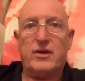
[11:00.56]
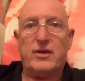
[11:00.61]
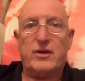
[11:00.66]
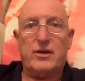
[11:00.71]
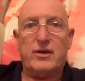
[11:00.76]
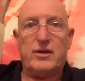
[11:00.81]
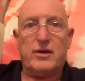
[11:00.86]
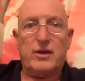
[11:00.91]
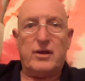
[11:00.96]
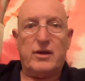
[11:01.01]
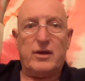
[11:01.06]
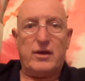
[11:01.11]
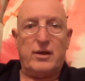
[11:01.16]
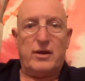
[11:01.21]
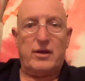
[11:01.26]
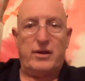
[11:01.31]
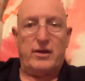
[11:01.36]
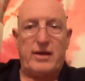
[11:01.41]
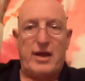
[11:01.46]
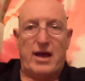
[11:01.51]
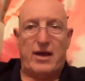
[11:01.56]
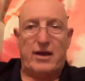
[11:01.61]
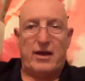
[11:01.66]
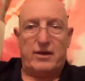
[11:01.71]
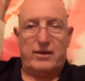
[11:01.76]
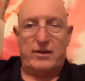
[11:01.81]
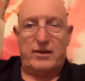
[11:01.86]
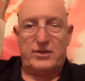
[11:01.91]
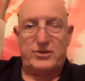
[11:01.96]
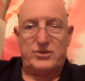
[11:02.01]
think. Yeah,
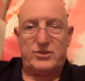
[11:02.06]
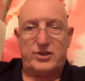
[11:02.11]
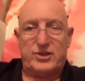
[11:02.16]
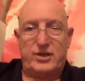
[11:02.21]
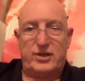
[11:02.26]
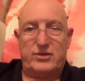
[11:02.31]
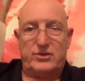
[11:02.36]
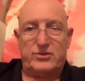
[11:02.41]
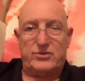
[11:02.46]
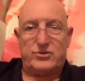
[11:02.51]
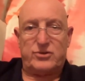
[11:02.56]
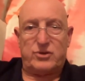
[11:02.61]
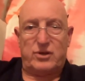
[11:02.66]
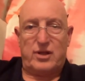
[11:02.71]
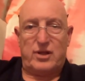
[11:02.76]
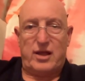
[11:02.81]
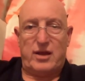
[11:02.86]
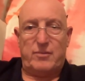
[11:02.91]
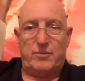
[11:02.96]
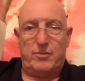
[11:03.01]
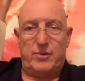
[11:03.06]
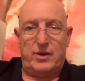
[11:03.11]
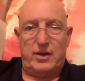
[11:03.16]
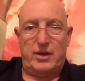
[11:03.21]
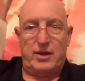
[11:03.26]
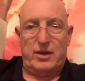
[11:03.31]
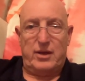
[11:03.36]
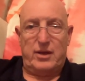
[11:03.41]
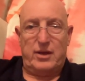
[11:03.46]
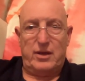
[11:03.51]
that's it. So let
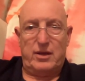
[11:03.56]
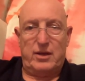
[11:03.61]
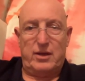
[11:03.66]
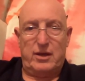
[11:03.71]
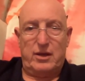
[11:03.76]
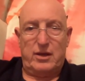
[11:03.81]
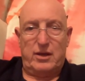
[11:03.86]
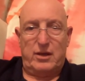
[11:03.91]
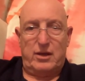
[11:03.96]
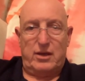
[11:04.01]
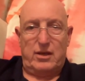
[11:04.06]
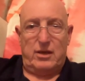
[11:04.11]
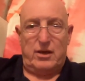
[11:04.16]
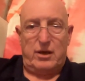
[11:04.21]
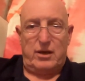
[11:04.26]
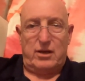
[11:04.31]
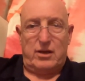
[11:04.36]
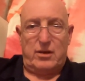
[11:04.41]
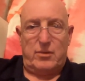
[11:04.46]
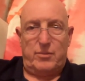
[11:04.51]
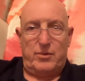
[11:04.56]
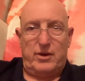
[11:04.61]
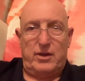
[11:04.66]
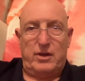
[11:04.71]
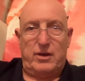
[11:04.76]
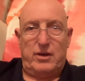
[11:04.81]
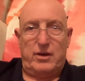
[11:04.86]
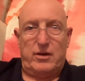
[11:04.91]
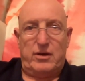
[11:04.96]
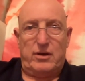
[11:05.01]
me come
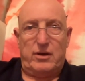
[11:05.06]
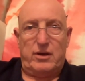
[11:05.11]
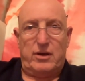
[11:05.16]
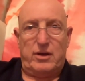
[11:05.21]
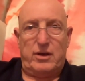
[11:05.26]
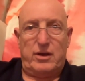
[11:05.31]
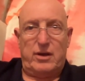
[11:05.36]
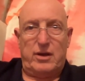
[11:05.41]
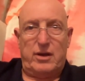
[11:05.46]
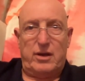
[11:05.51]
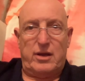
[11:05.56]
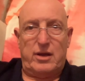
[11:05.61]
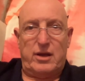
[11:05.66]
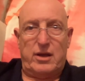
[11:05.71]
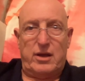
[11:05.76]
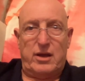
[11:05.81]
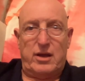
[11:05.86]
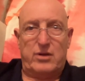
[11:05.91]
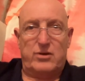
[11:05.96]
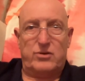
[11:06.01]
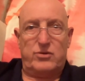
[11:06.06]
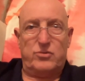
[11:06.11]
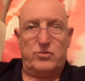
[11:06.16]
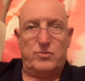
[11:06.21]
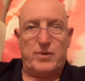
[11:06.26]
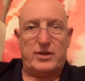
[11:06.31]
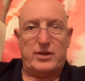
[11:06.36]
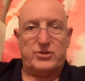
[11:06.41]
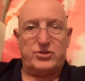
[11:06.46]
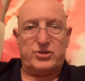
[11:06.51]
here and do
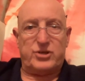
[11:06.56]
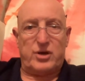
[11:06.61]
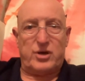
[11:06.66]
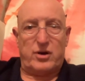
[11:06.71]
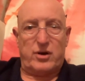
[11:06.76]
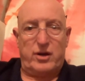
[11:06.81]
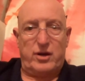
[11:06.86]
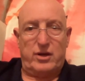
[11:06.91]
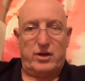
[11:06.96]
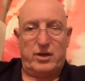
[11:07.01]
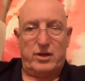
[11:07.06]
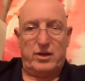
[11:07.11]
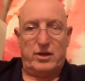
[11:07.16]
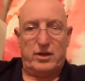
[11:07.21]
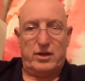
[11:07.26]
my sharing.